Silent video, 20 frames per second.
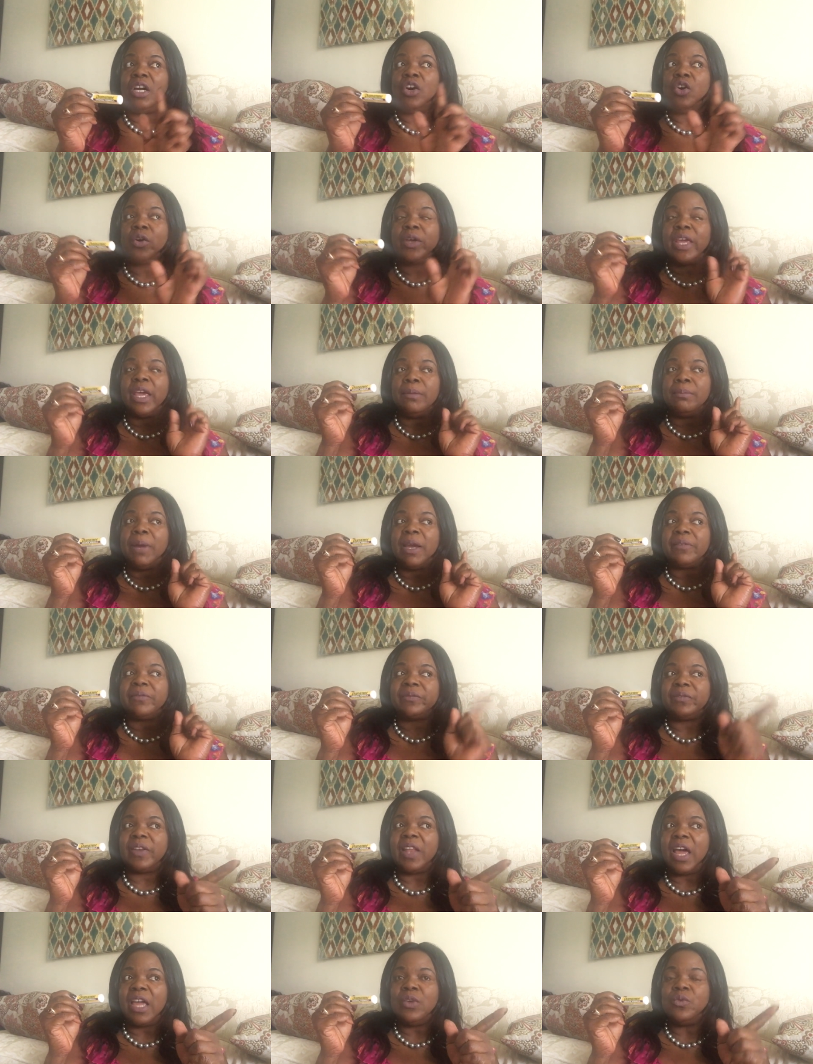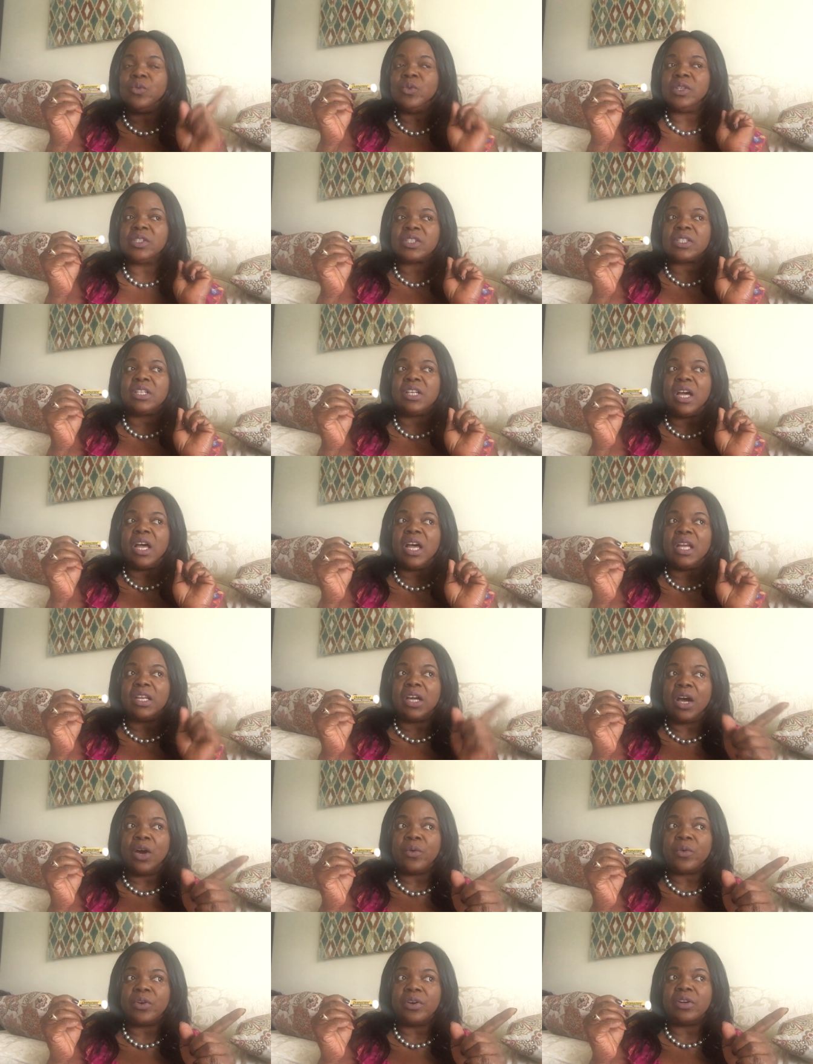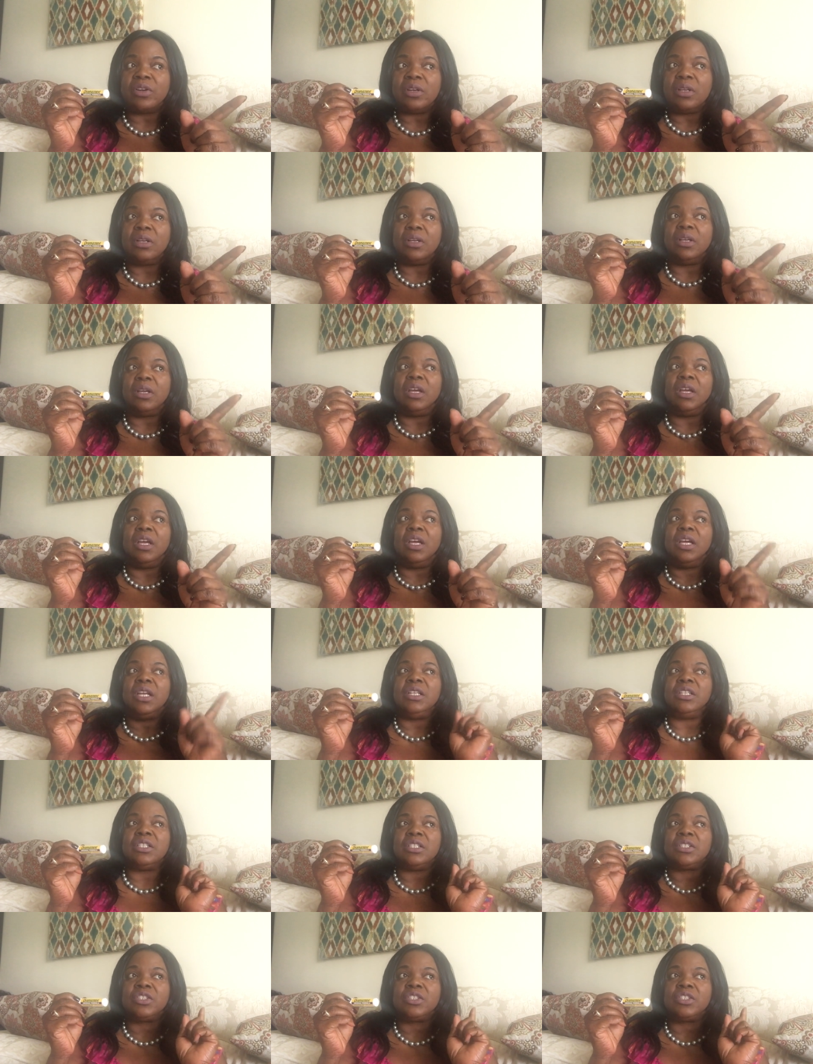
okay, my flight was an, an hour and